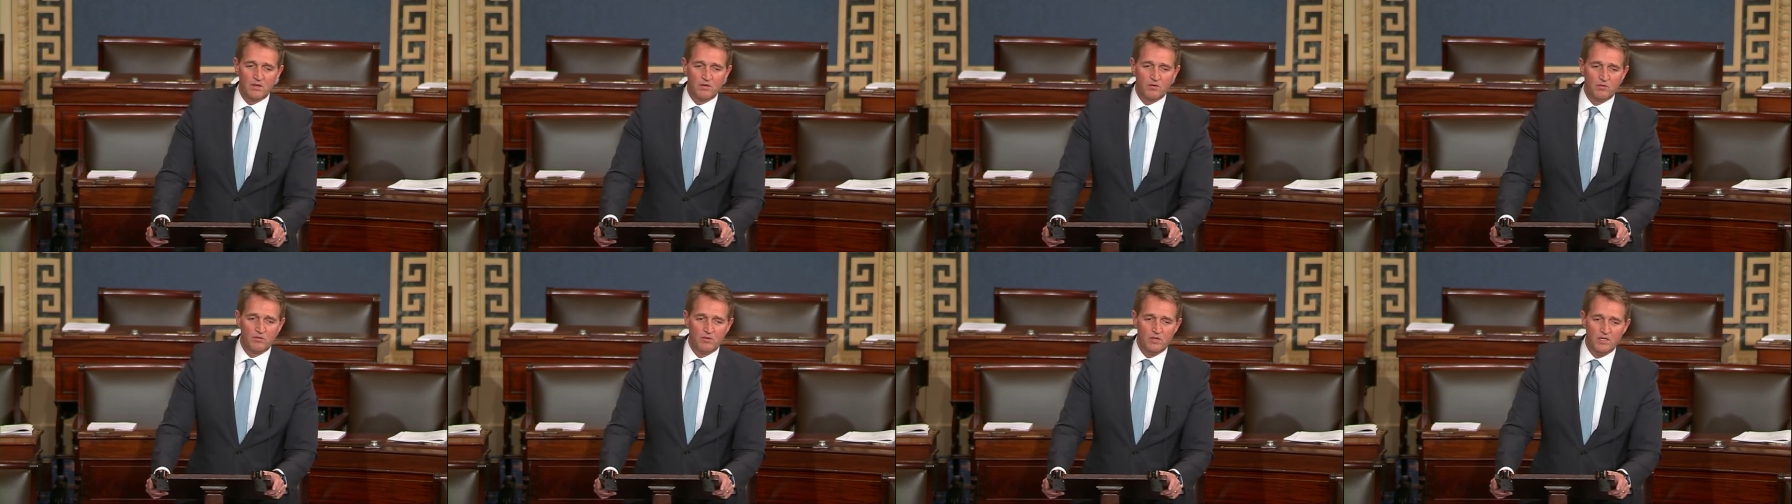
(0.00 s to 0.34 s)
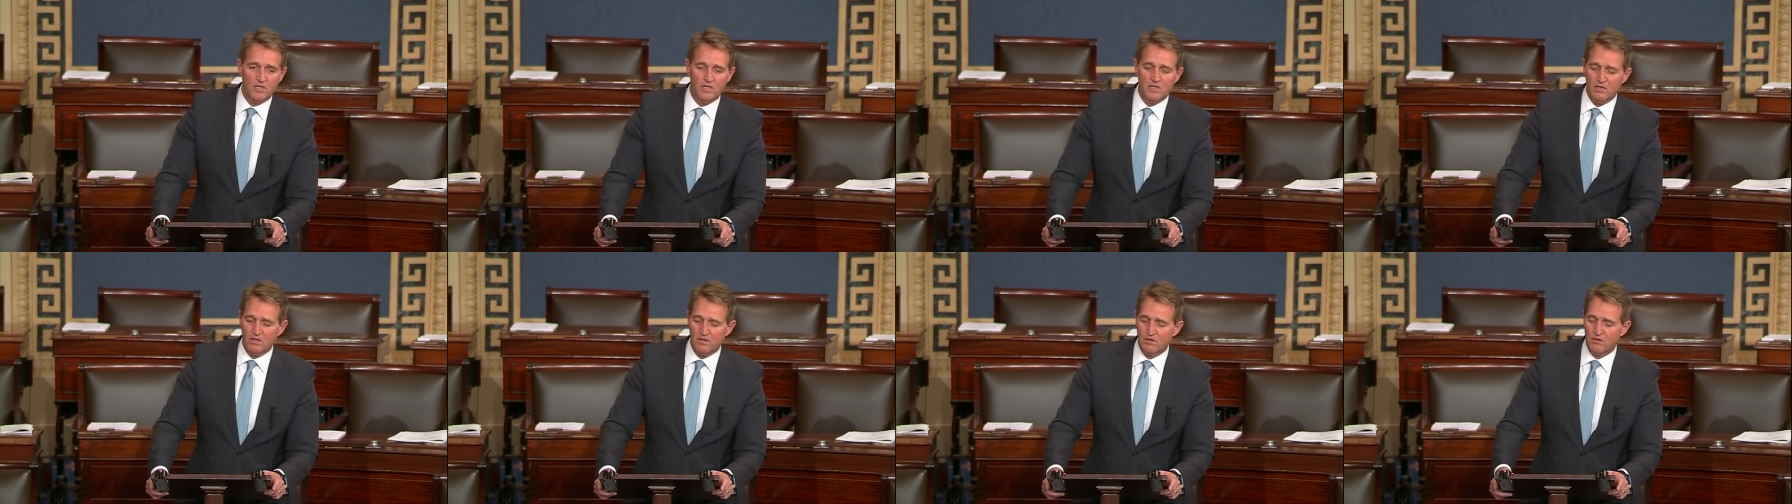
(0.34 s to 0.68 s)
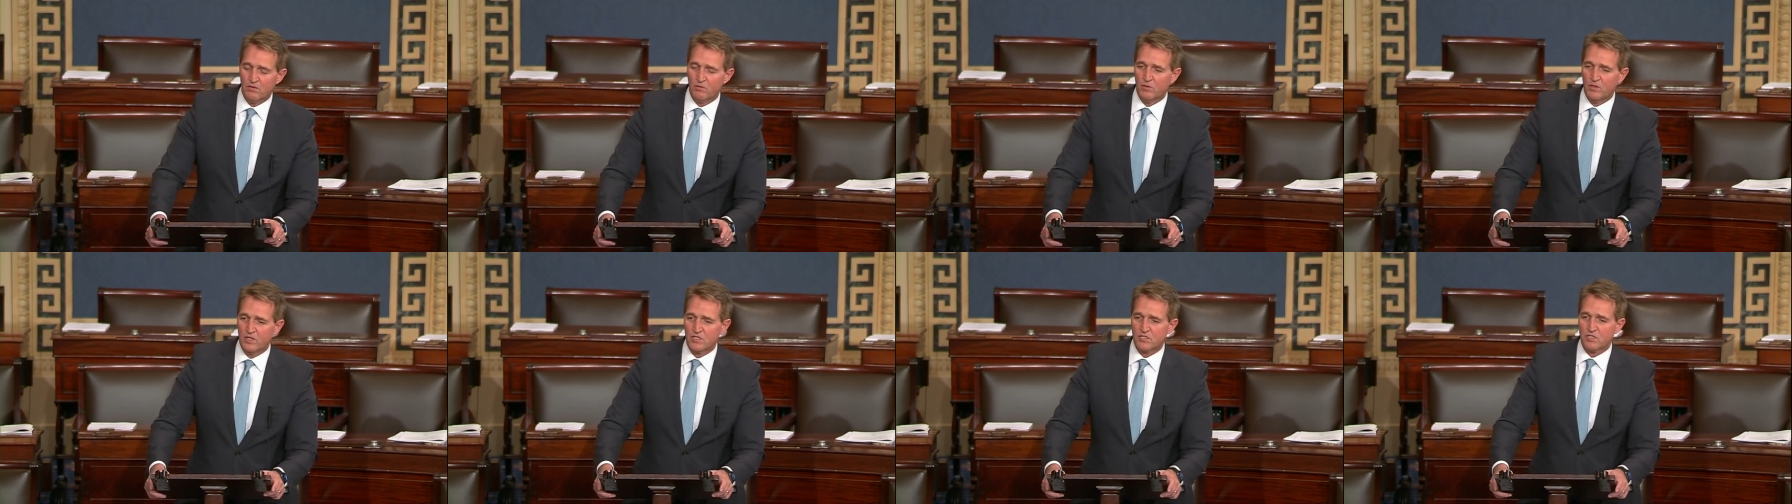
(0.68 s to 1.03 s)
we
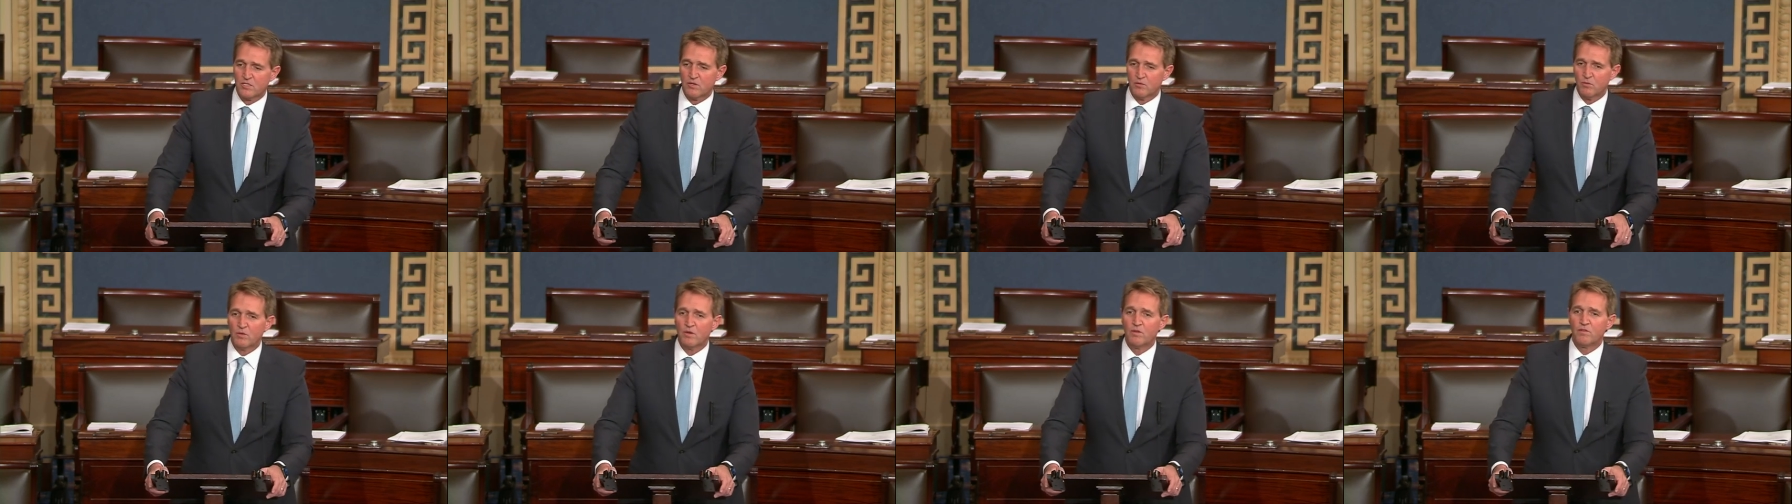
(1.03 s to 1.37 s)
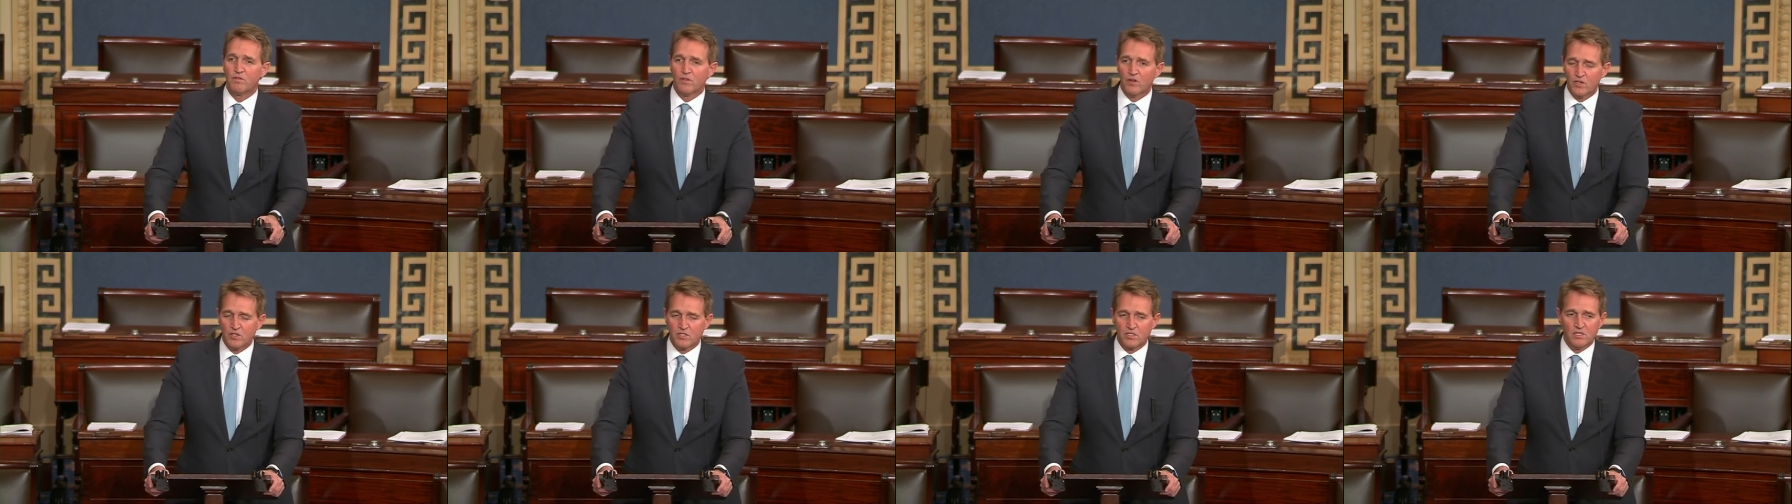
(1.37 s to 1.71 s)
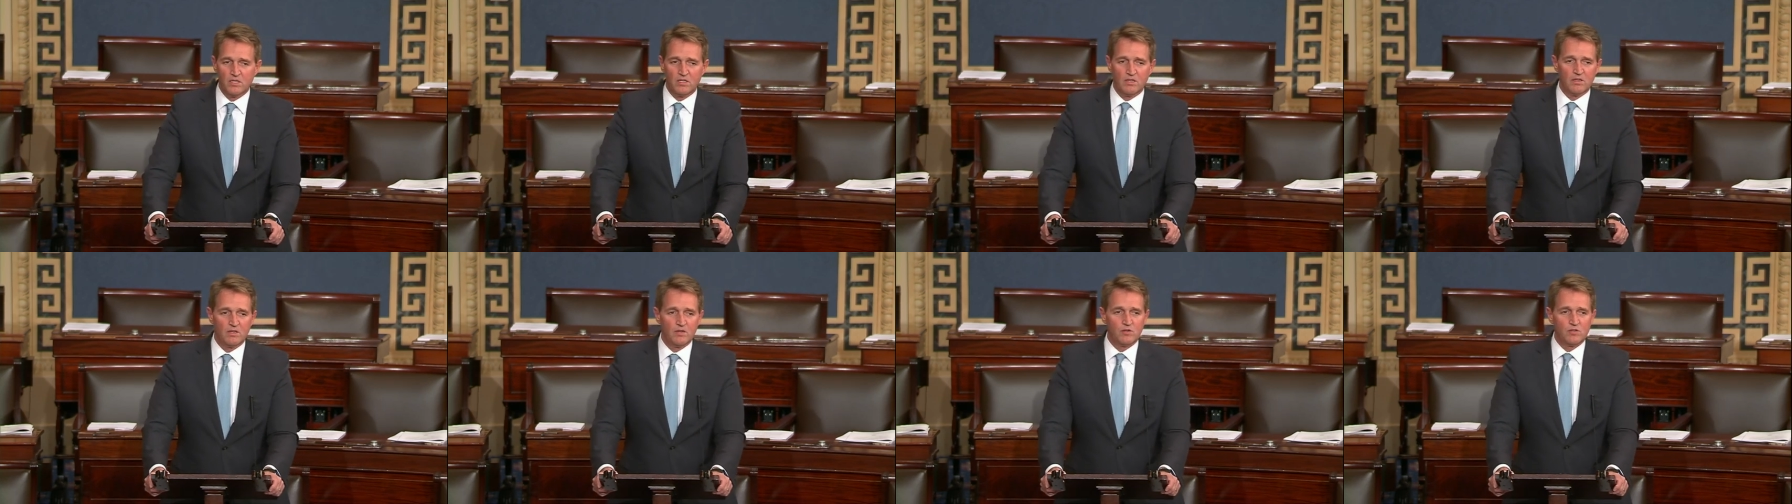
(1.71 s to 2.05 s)
risk
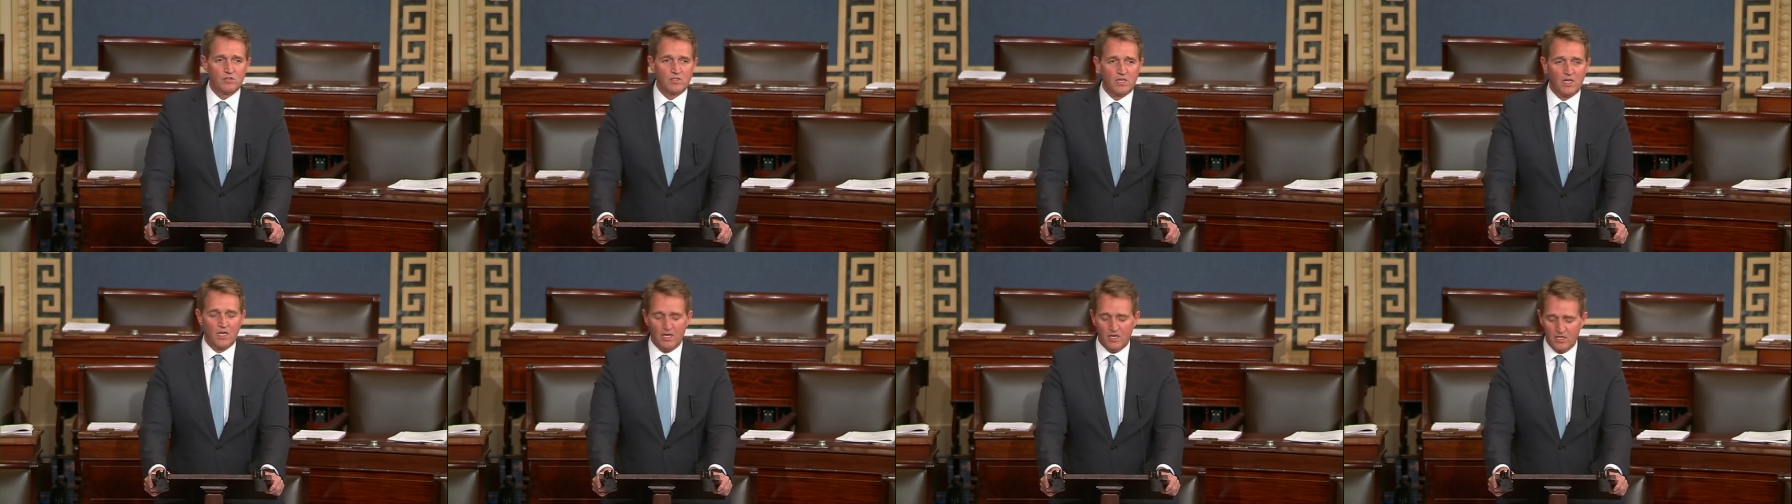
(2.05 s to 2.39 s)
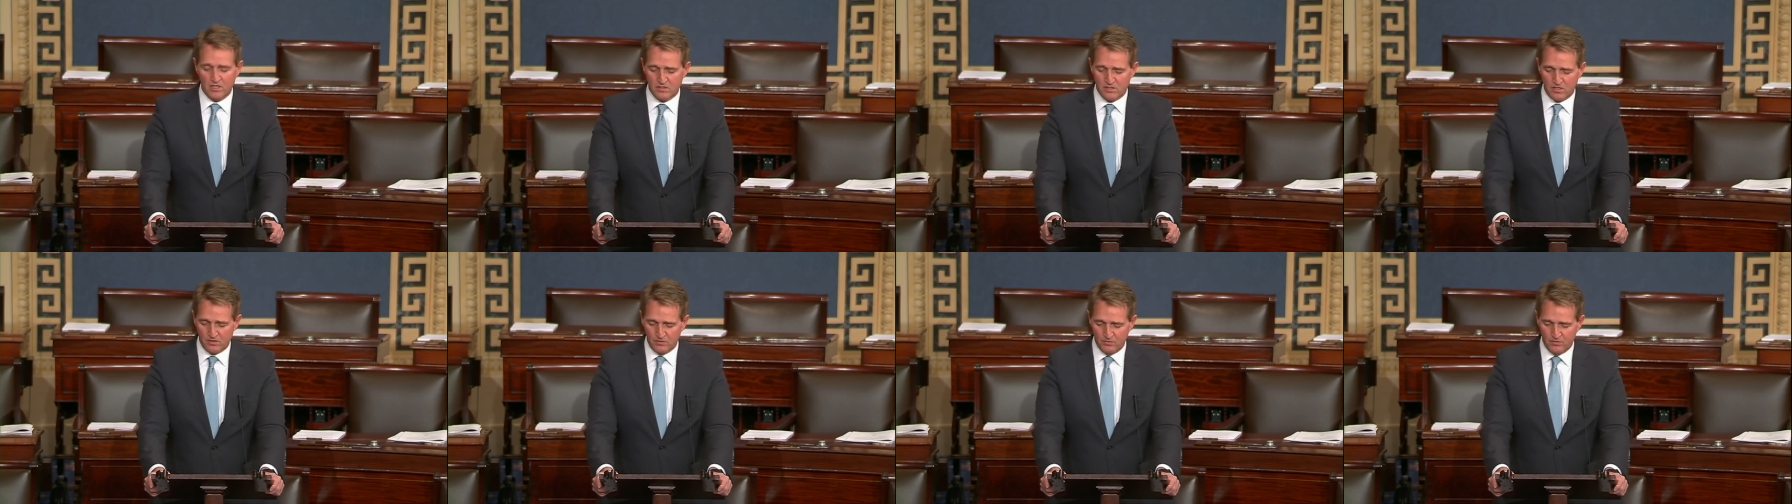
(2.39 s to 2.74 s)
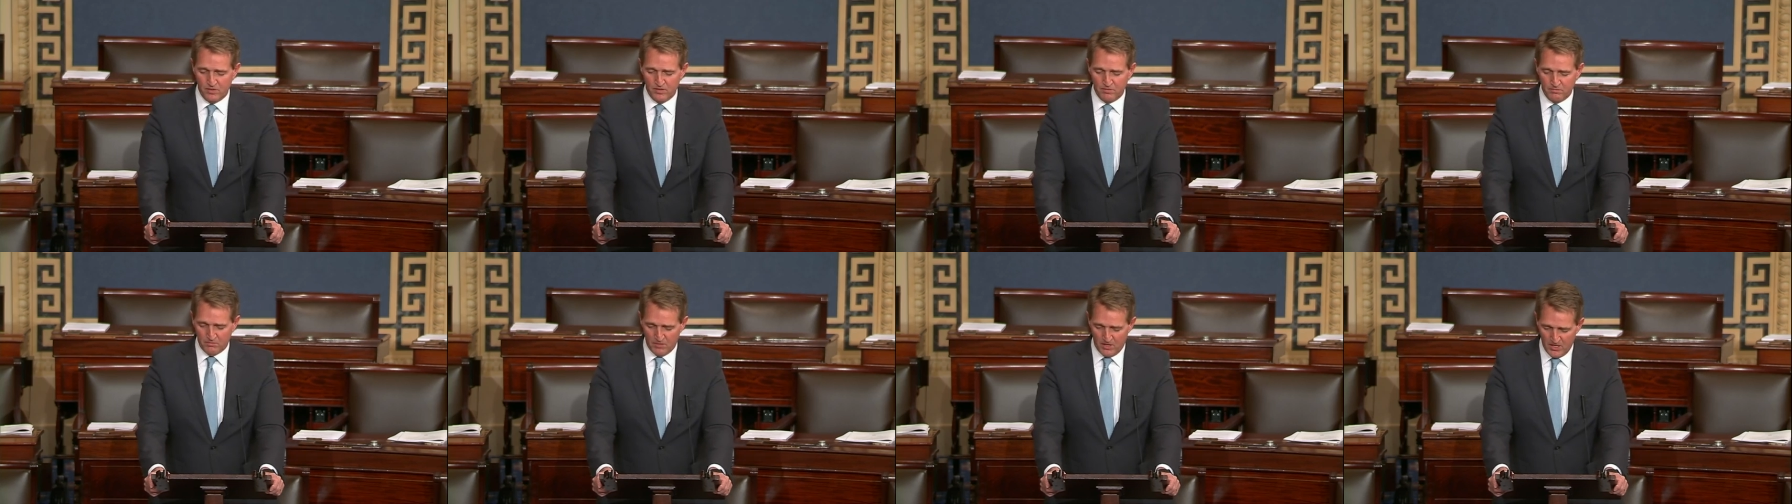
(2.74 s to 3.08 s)
reversing those gains that we
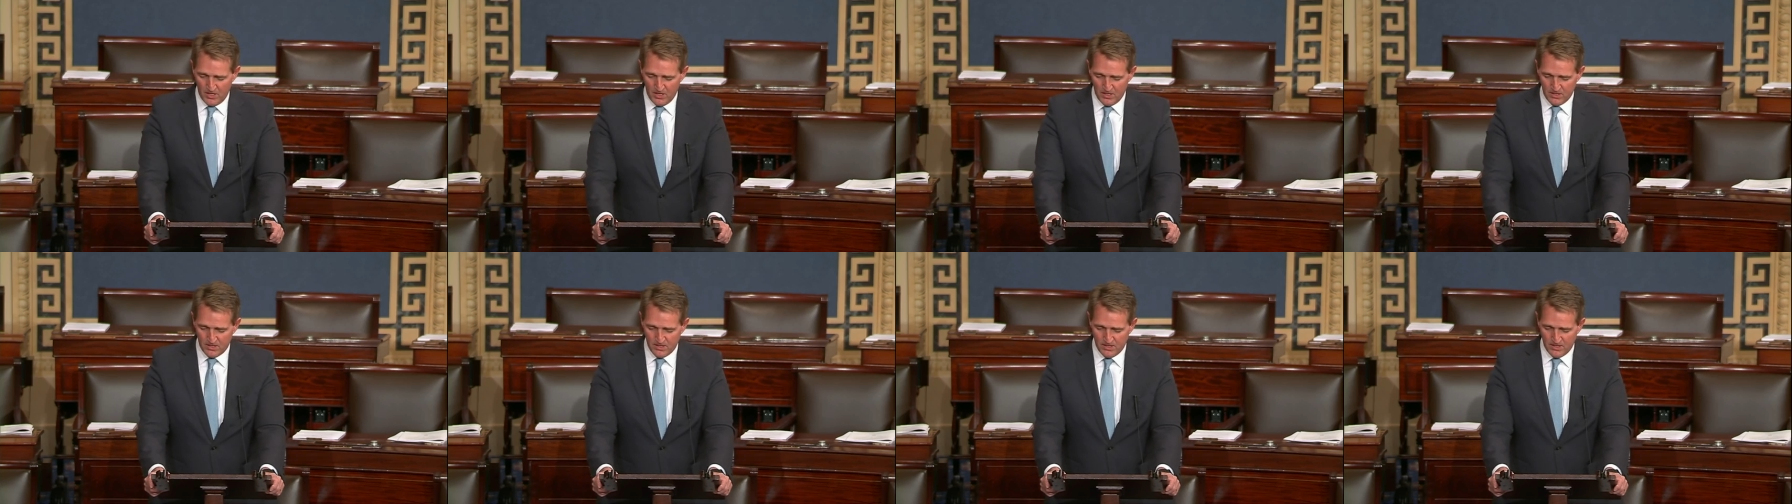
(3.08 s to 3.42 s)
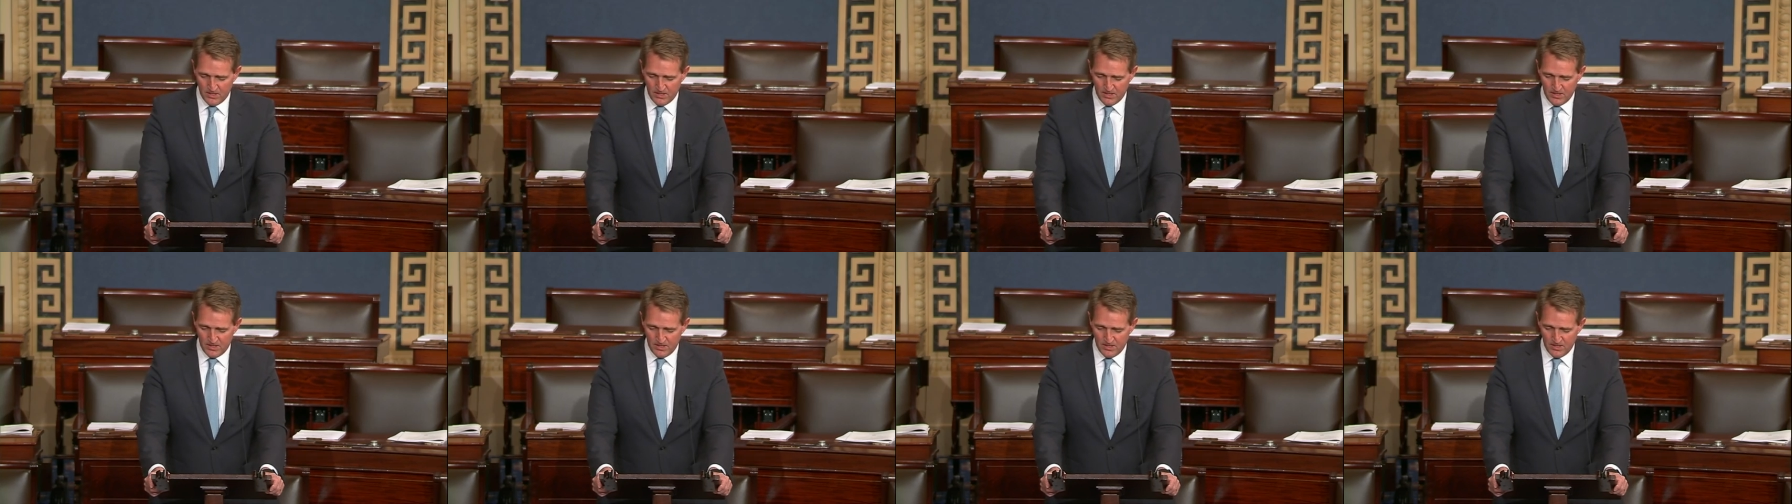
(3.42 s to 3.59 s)
have made.